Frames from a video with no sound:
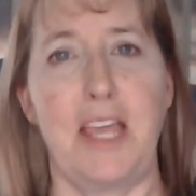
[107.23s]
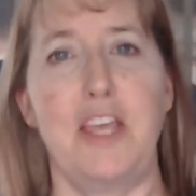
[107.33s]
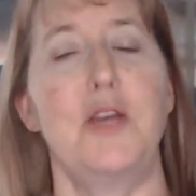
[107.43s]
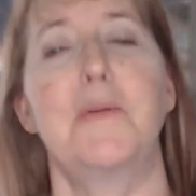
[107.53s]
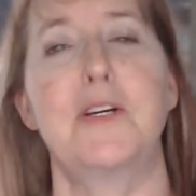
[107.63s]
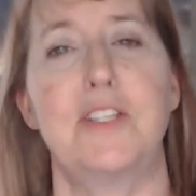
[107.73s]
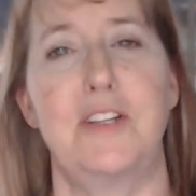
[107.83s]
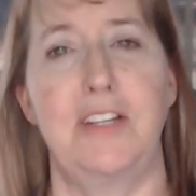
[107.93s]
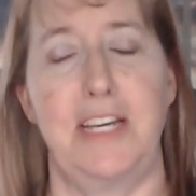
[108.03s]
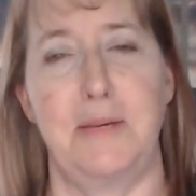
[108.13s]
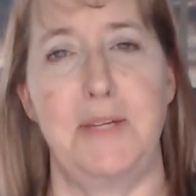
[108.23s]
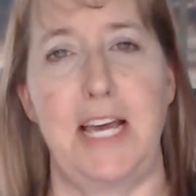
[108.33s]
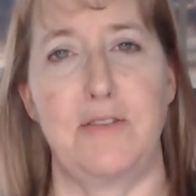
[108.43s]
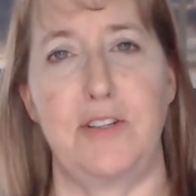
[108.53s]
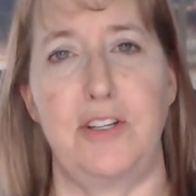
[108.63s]
your personal income
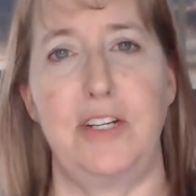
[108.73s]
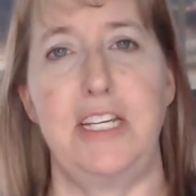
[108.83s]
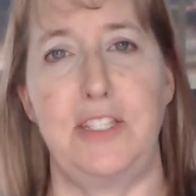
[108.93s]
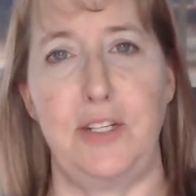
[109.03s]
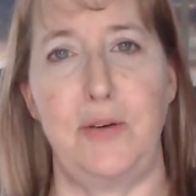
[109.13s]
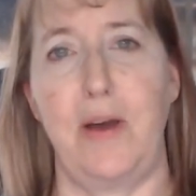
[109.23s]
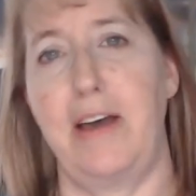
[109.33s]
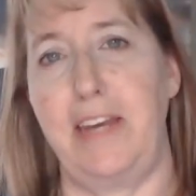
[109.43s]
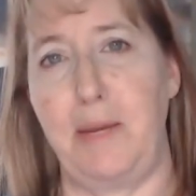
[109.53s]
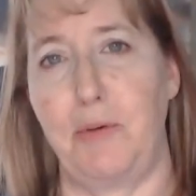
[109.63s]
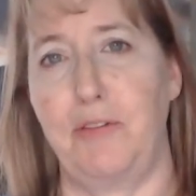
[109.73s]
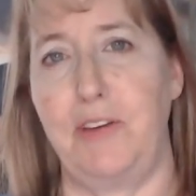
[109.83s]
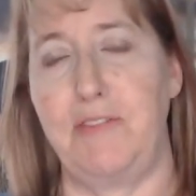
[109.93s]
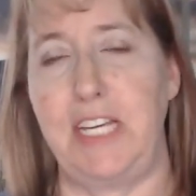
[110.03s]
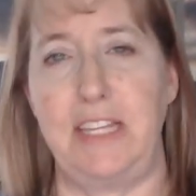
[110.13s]
tax return is due on April
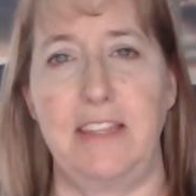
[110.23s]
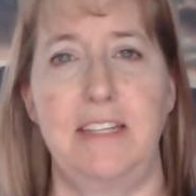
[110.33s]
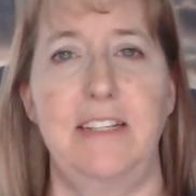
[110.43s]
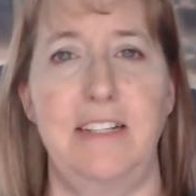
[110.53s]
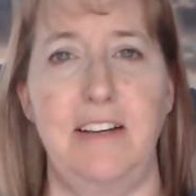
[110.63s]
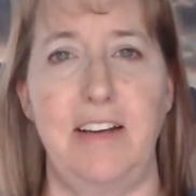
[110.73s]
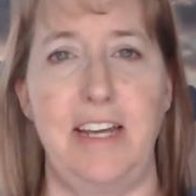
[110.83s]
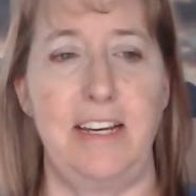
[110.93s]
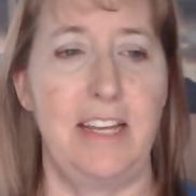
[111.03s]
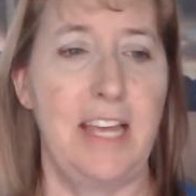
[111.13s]
15th. All right.